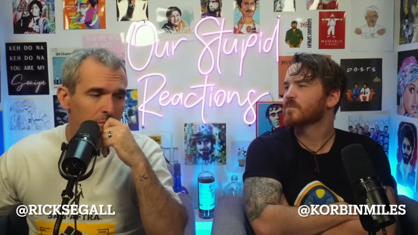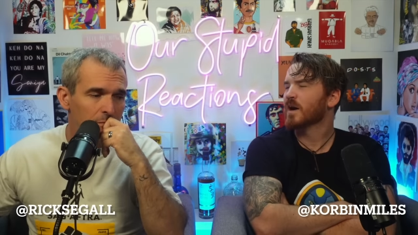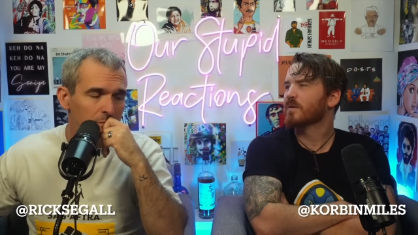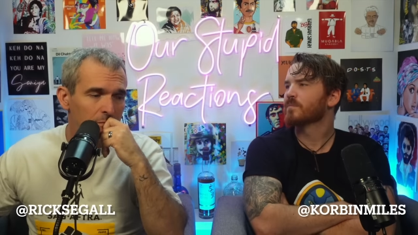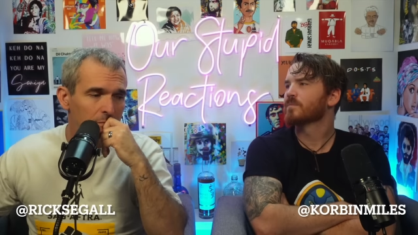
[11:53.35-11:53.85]

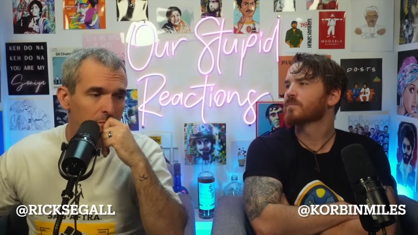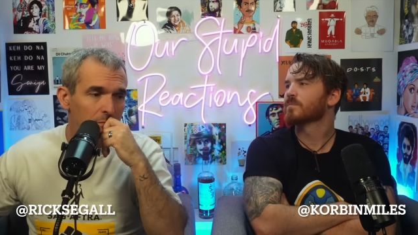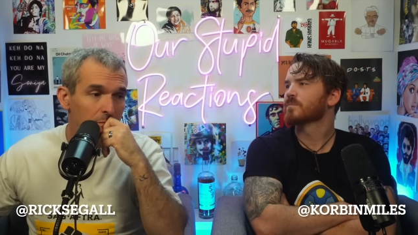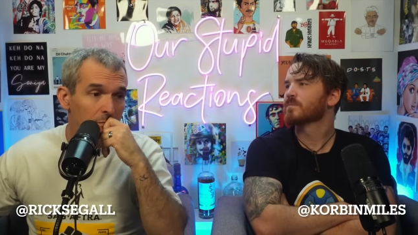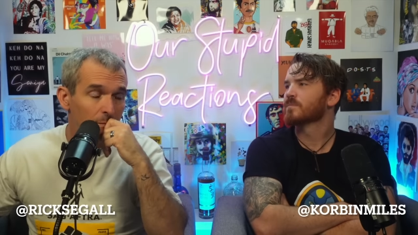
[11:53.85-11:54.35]
Speaker 1: Why?
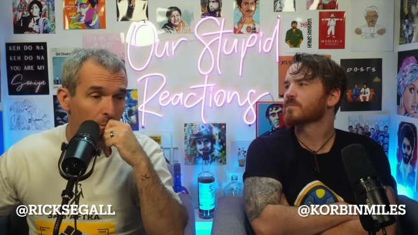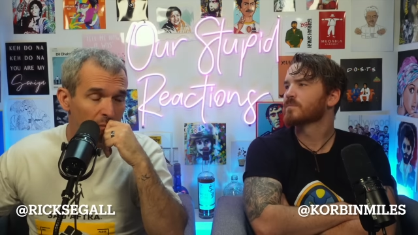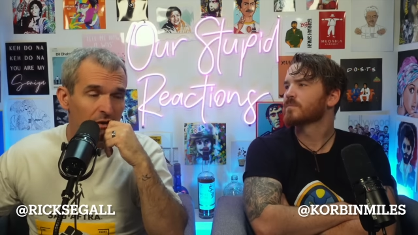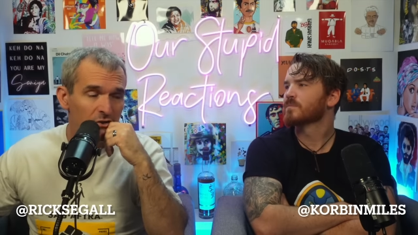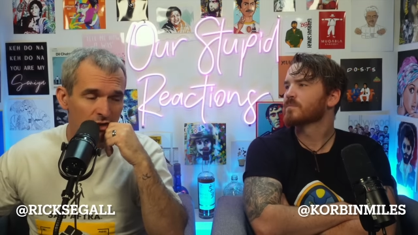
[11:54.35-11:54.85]

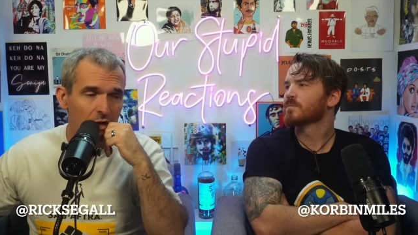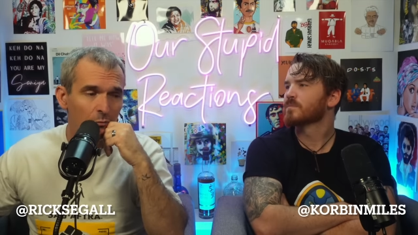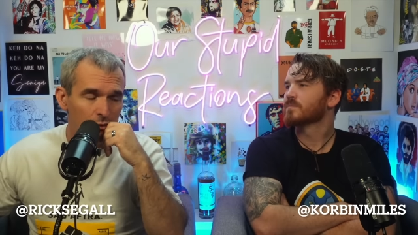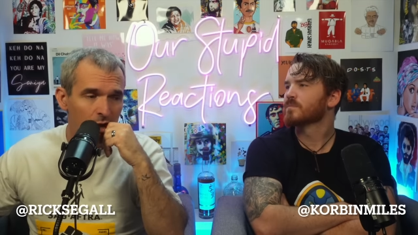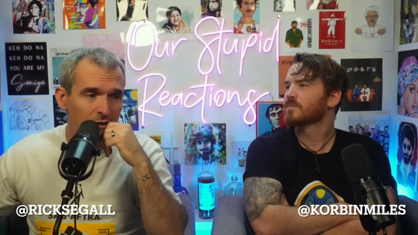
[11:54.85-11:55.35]
Speaker 2: Because Shah
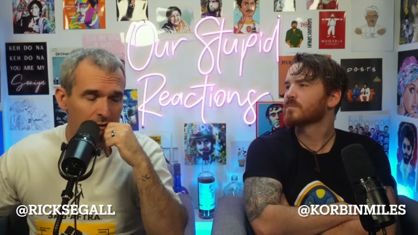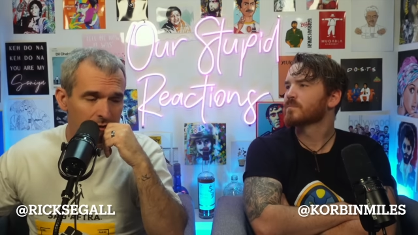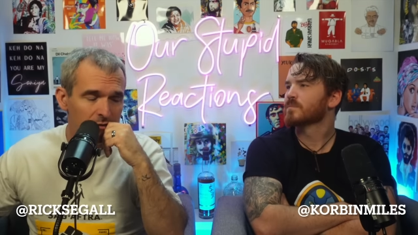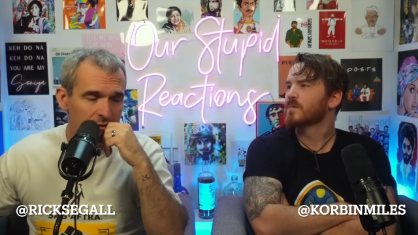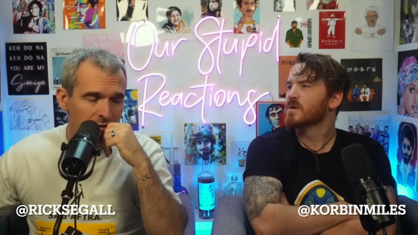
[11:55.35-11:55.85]
Rukh Khan
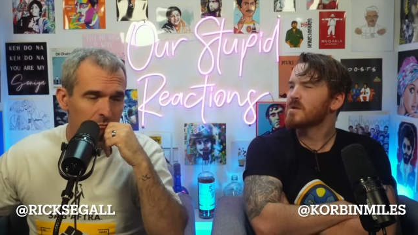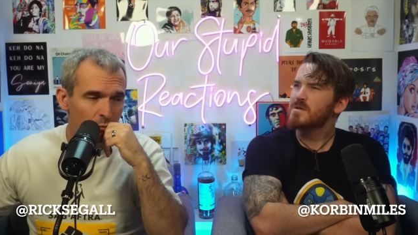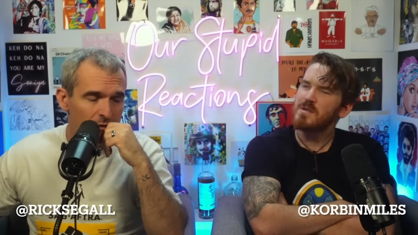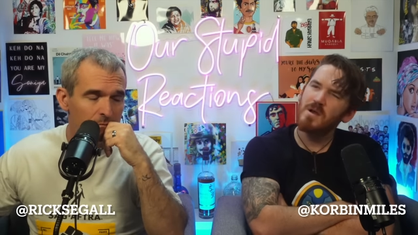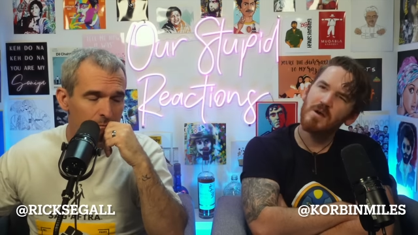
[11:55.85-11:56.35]
kissed
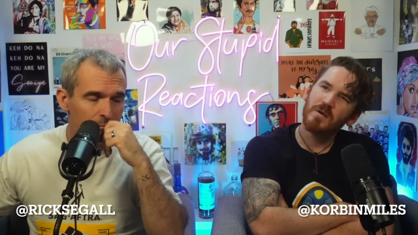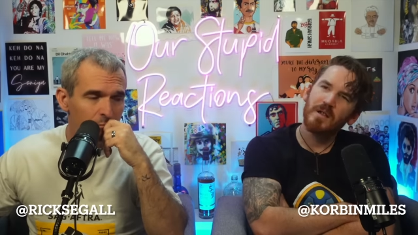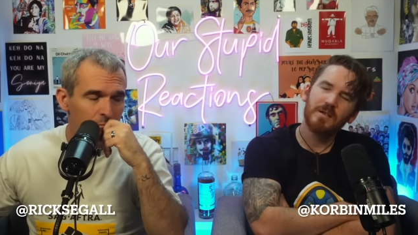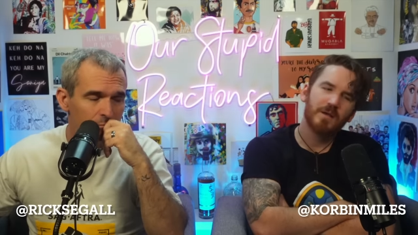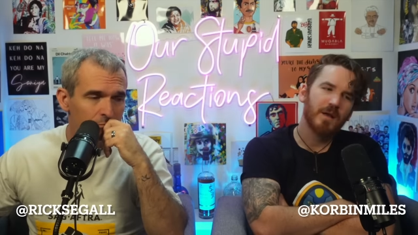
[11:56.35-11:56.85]
someone.
Speaker 1: No,
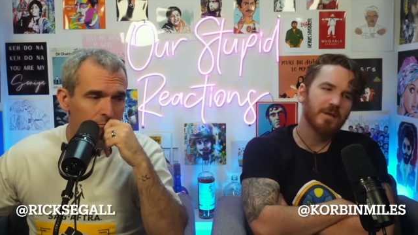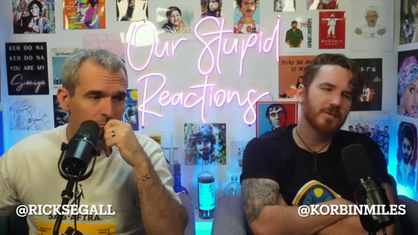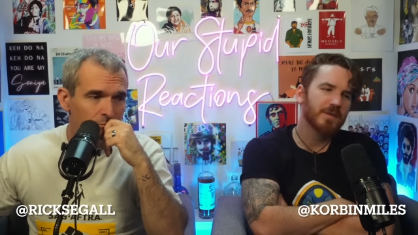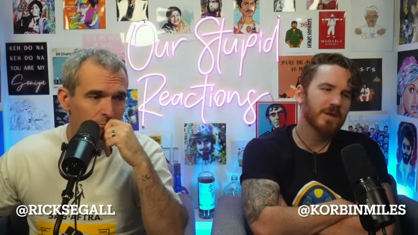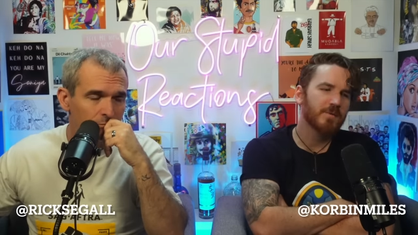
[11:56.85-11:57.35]
I
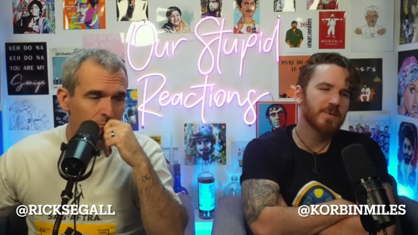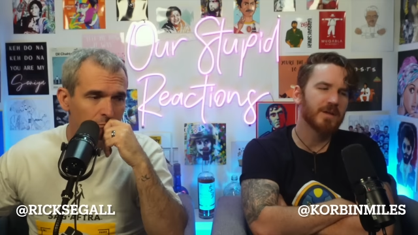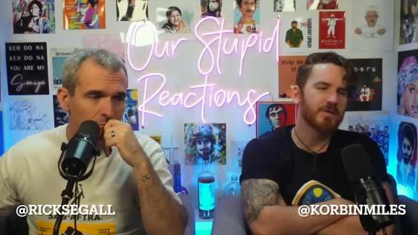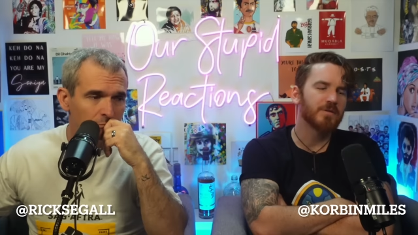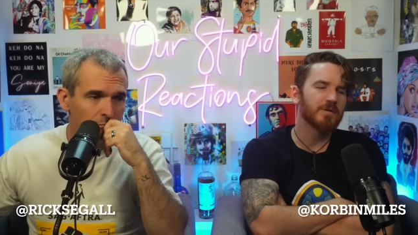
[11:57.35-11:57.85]
don't think that would be
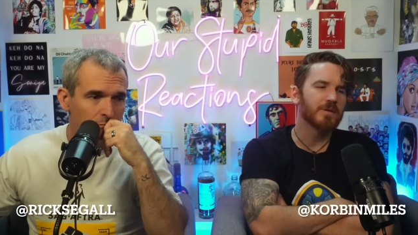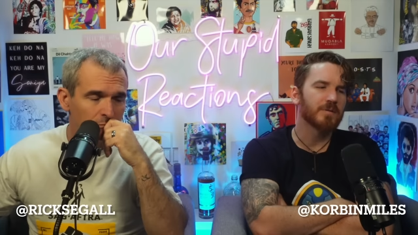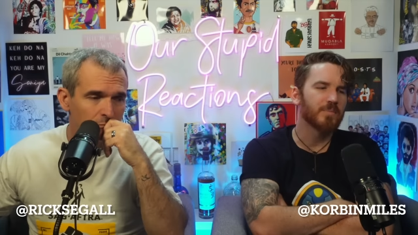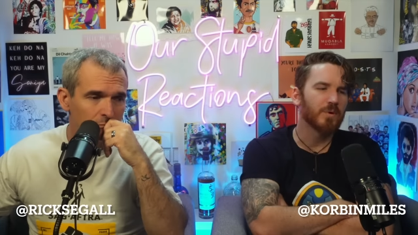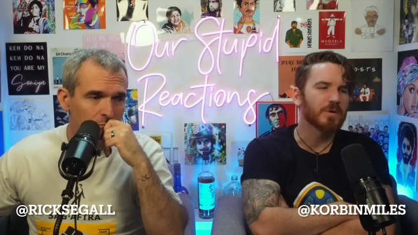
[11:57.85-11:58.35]
including an
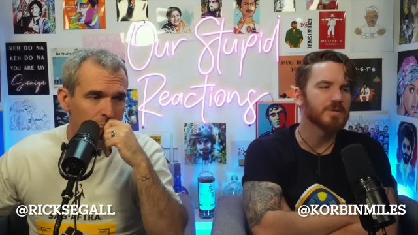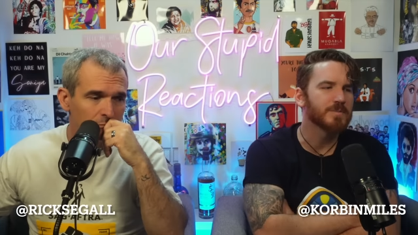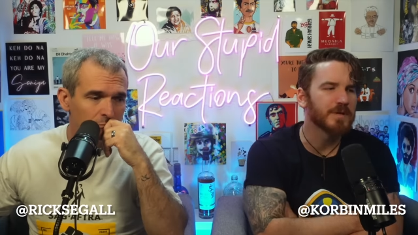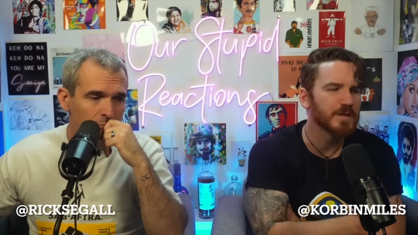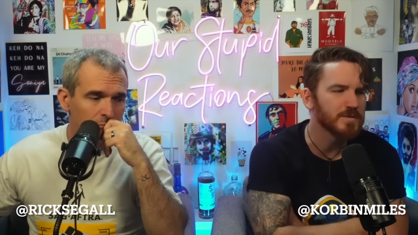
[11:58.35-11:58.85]
importance
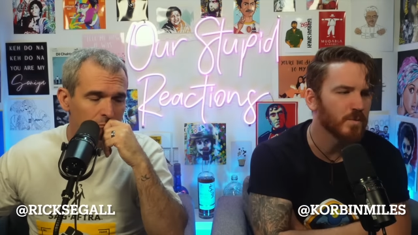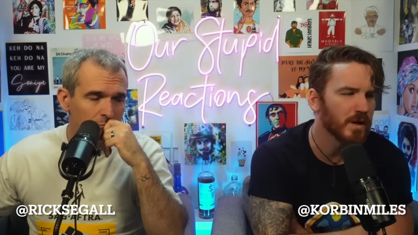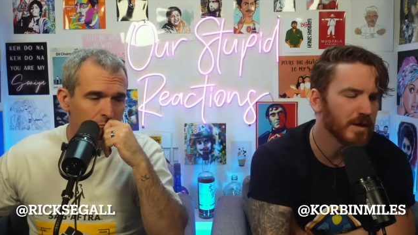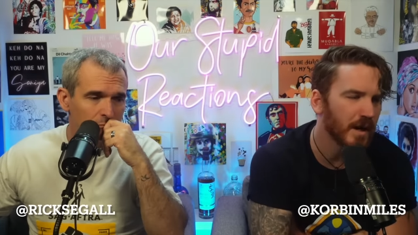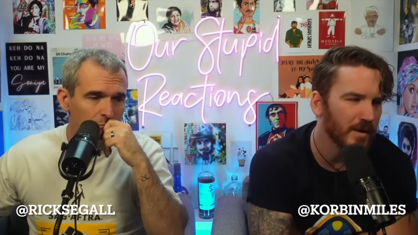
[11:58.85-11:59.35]
because
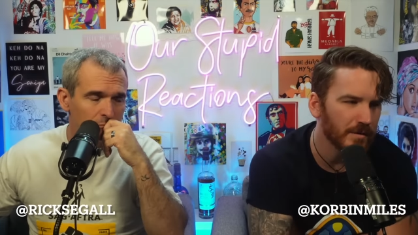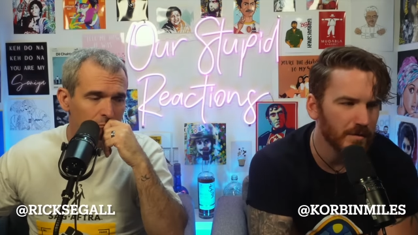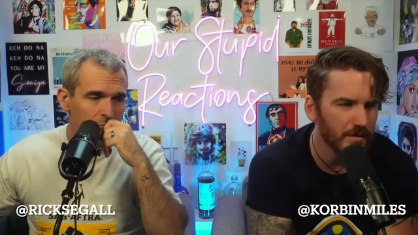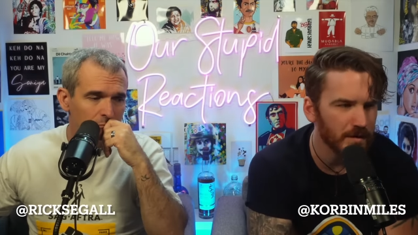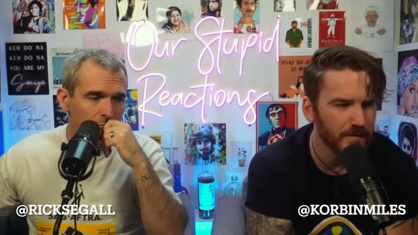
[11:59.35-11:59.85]
one, I don't
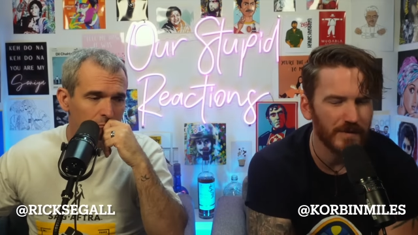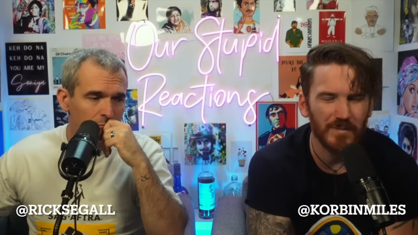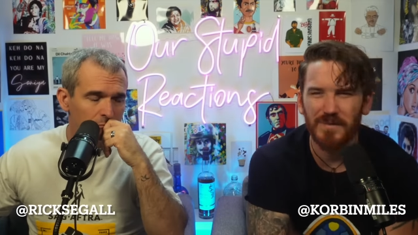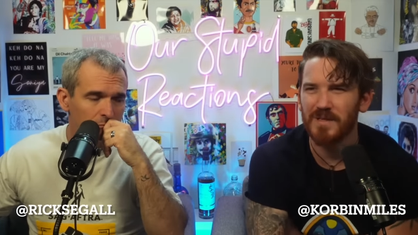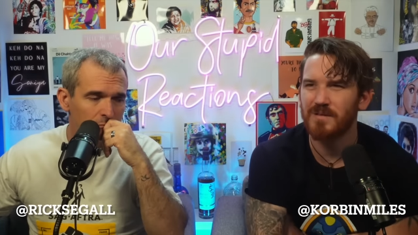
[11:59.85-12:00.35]
know that the
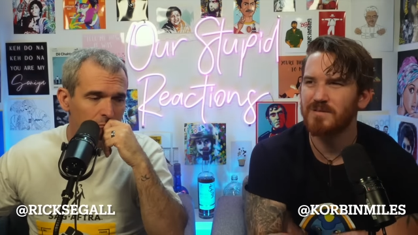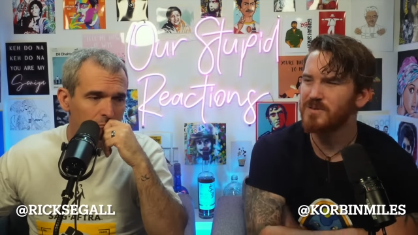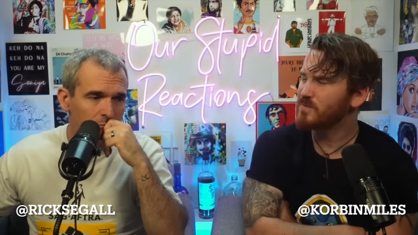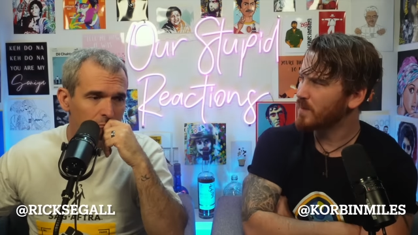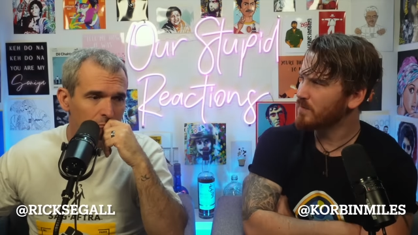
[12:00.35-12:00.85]
film did
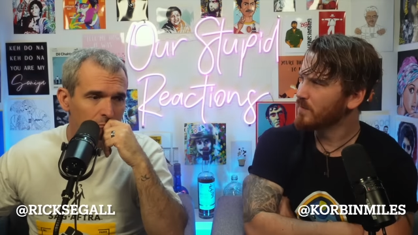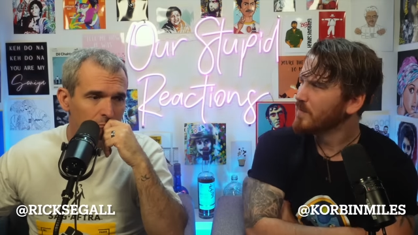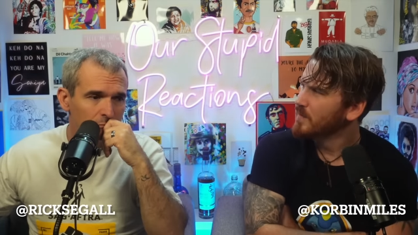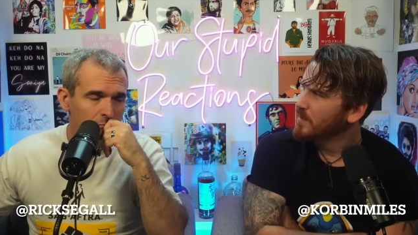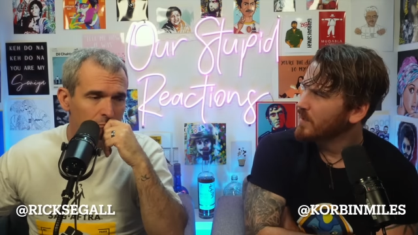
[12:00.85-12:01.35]
too well,
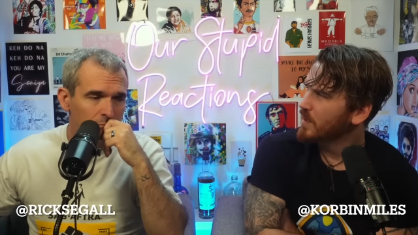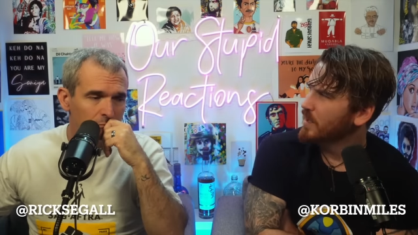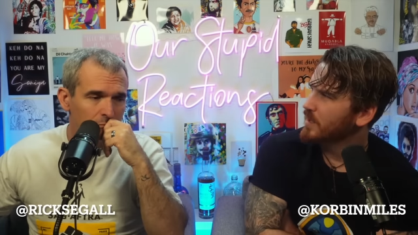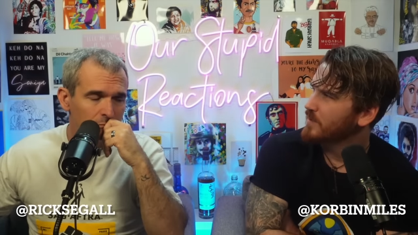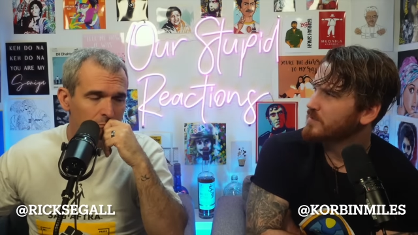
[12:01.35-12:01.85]

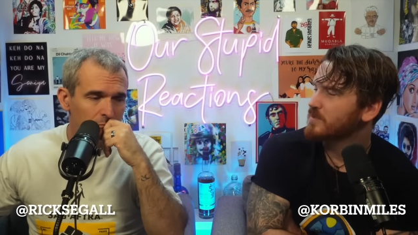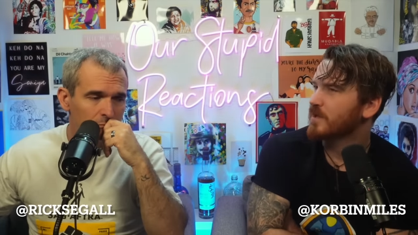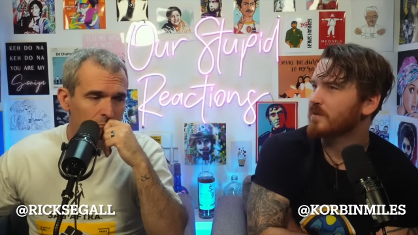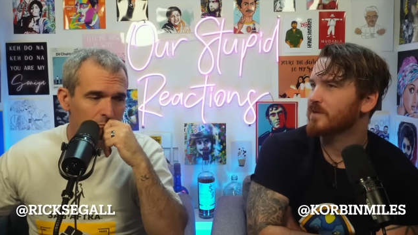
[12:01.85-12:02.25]
and also a lot